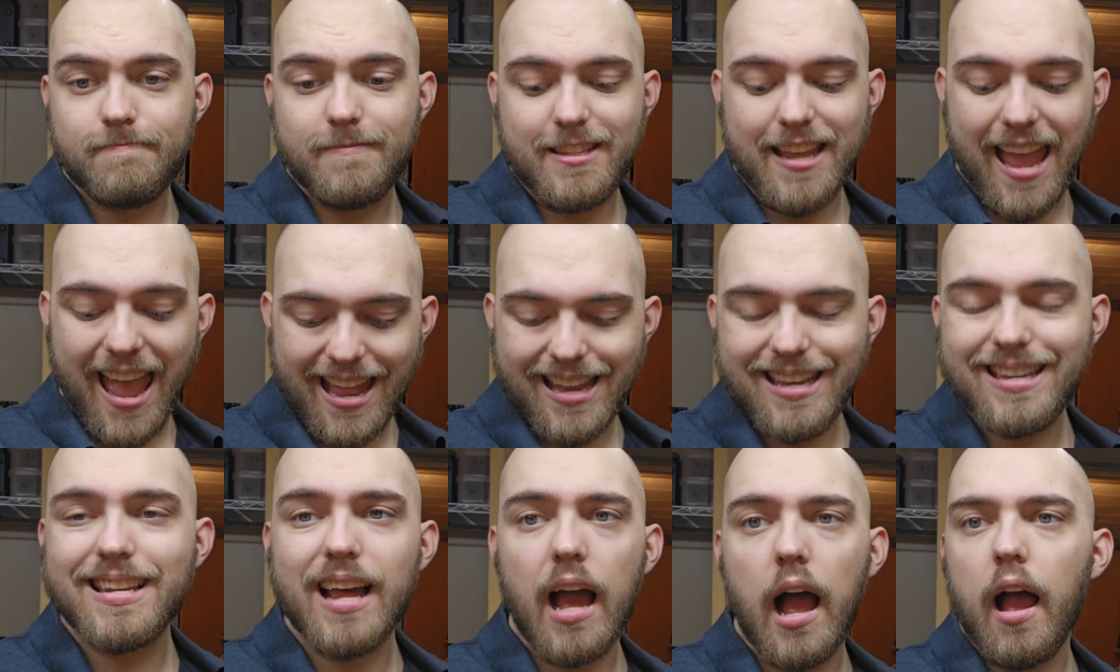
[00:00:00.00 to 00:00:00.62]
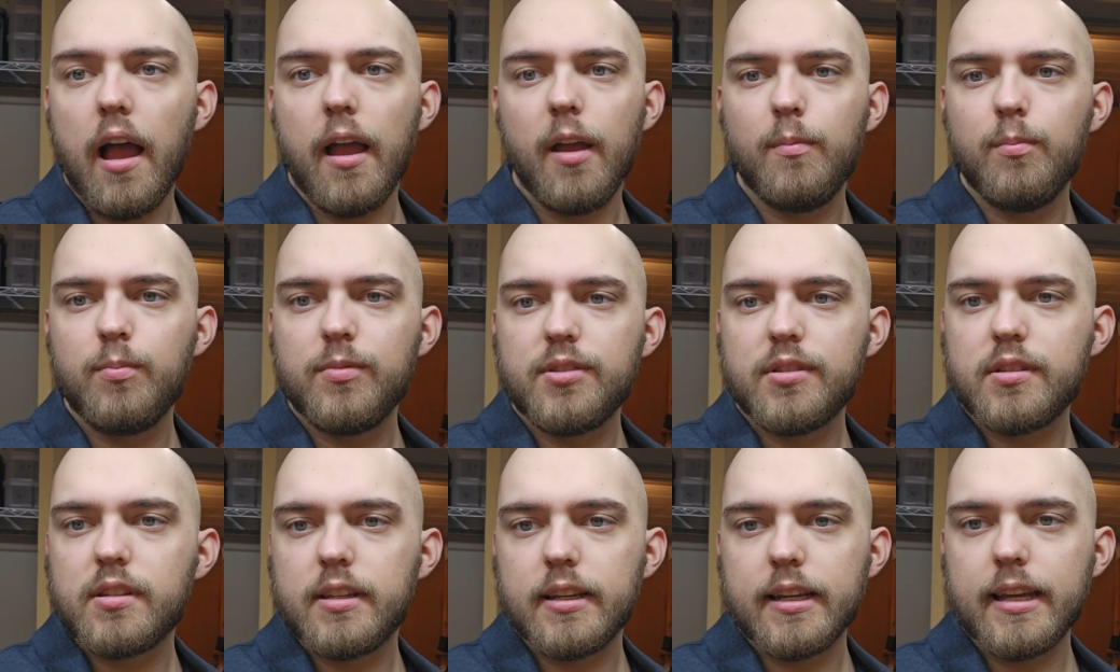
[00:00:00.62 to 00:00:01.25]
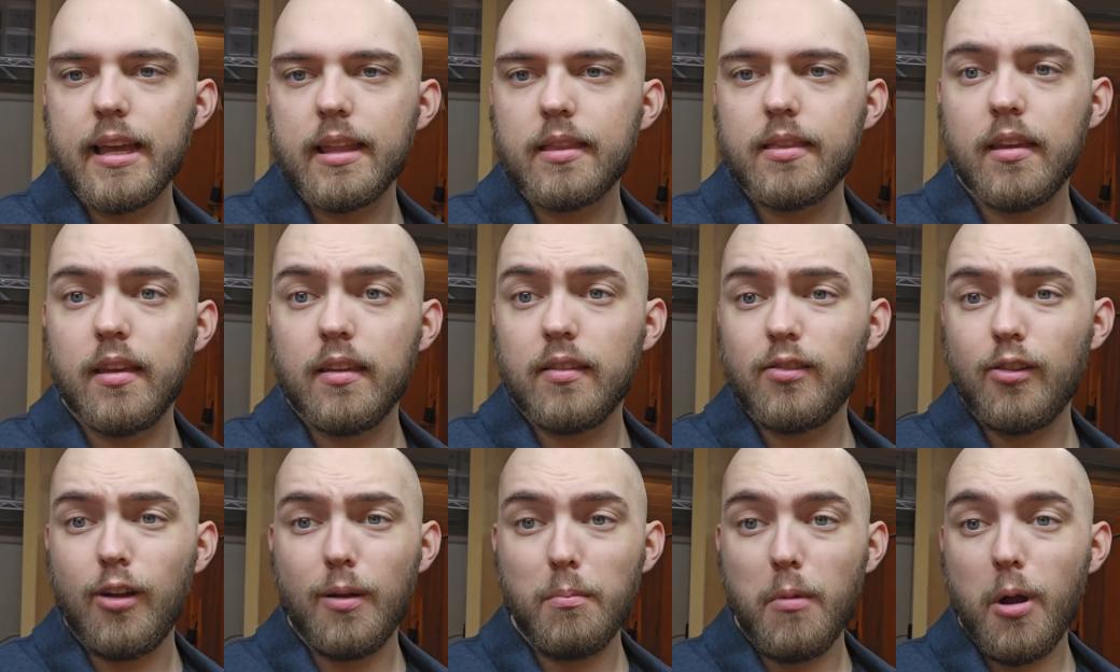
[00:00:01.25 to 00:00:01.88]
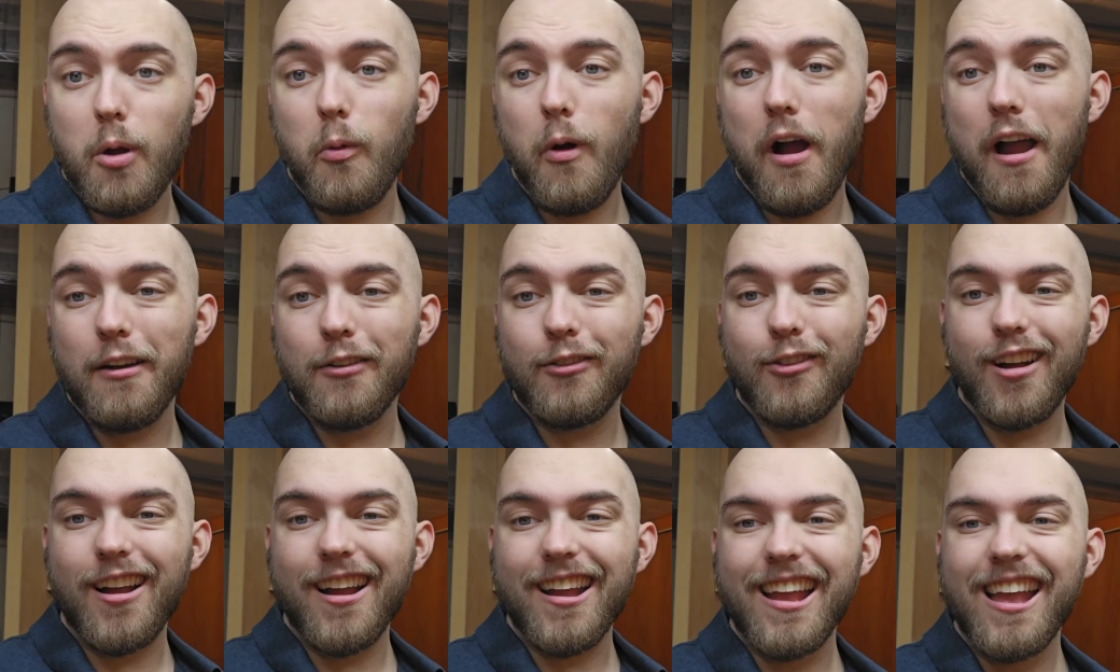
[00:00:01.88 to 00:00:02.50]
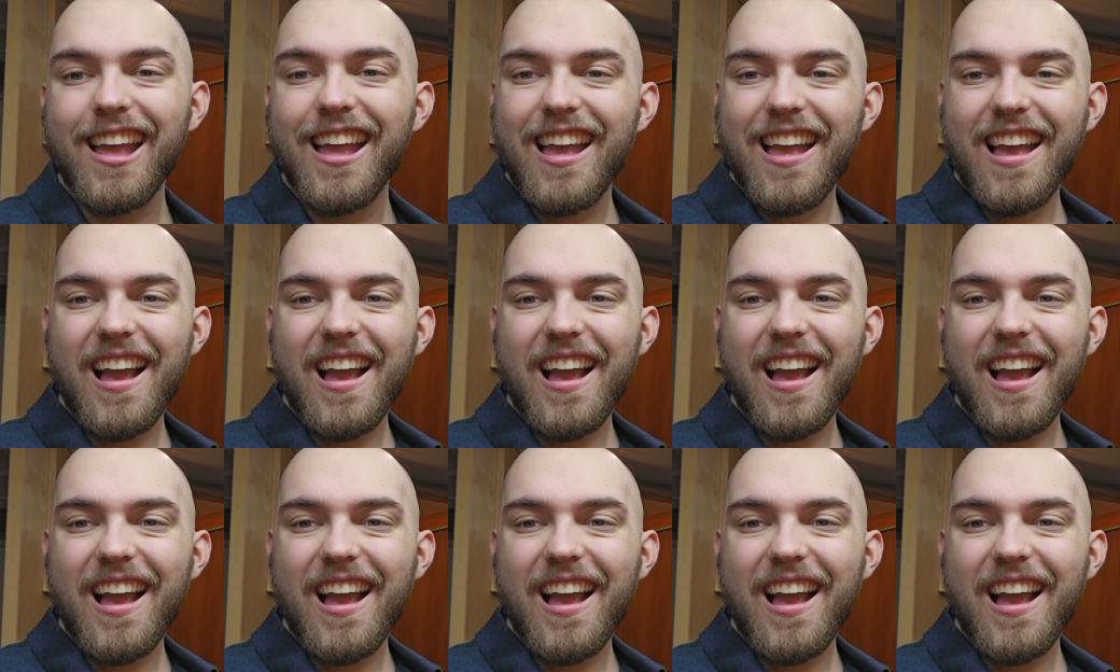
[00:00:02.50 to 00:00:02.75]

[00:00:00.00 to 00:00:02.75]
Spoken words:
10 times to get this on my Wi-Fi.